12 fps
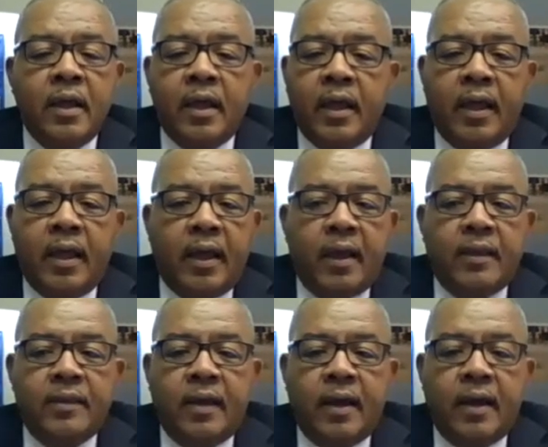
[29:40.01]
And
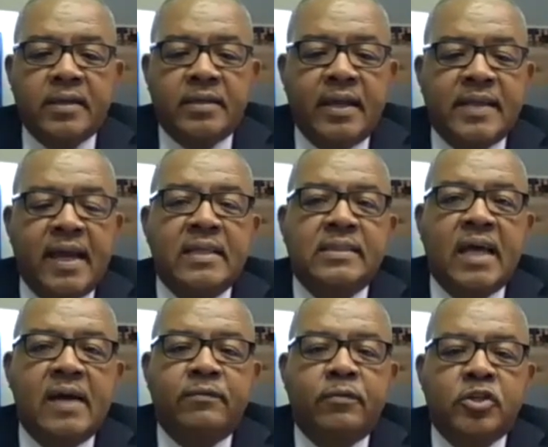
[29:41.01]
it's an exciting
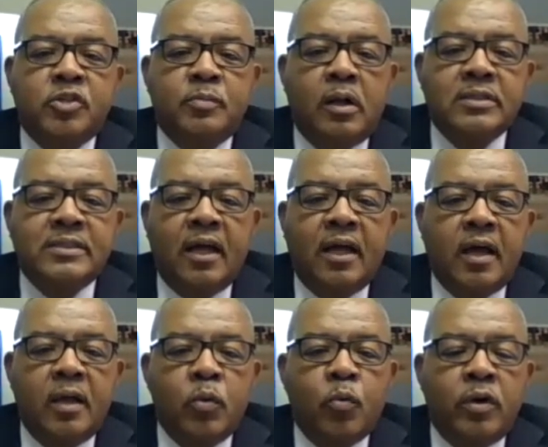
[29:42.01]
time for a small town,
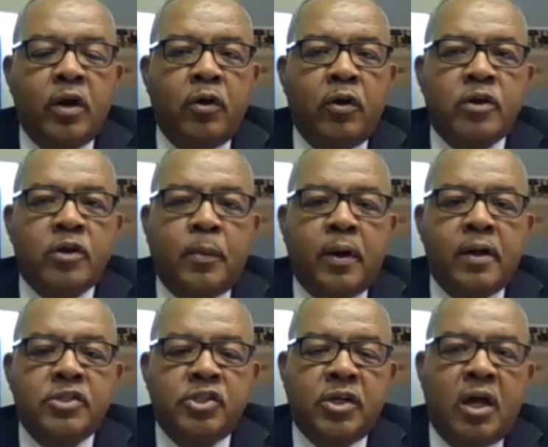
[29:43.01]
and we want to grow as part of the
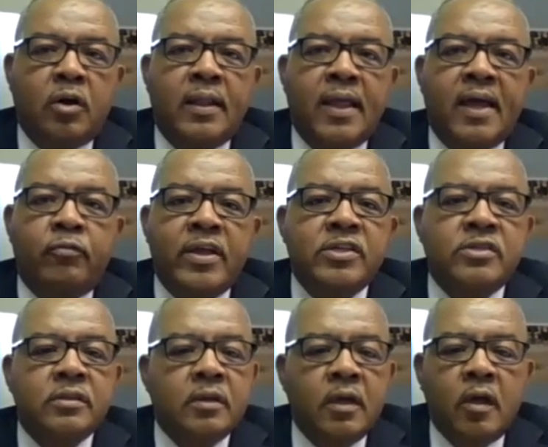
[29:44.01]
Chicagoland region.
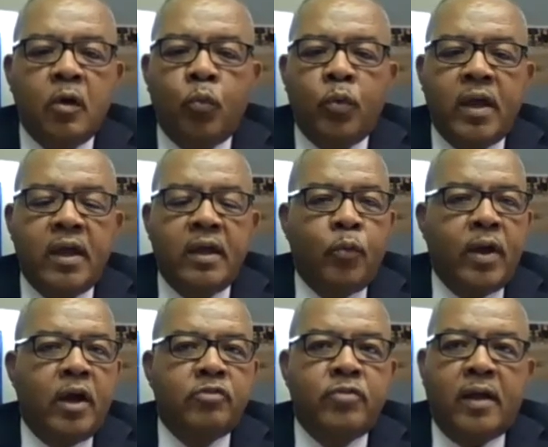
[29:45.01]
We are
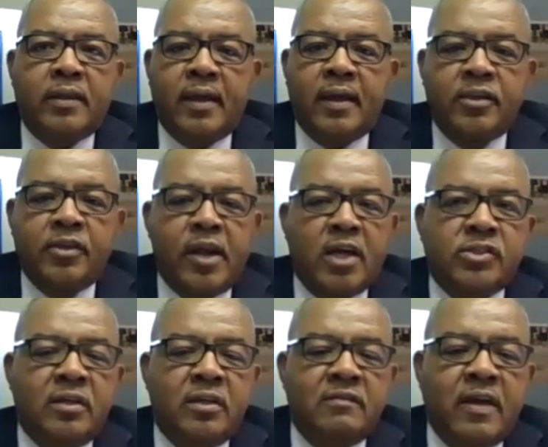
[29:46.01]
attracting international
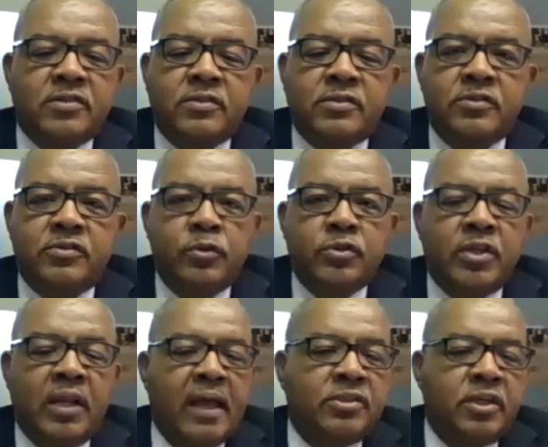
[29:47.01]
investors through
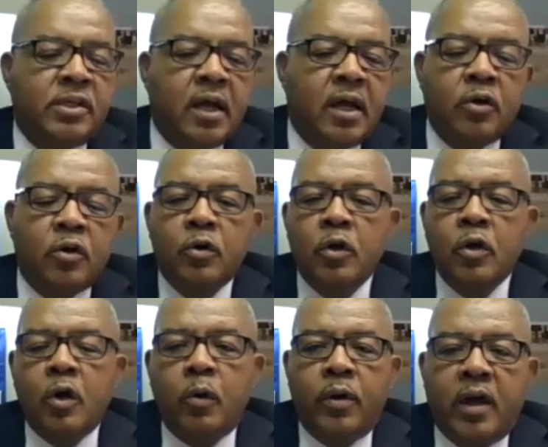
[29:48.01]
Select Chicago.
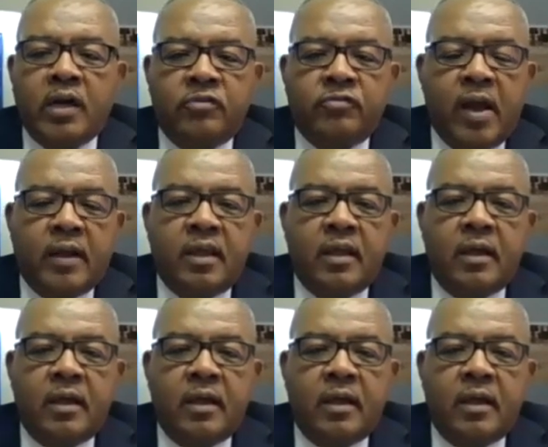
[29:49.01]
We're attracting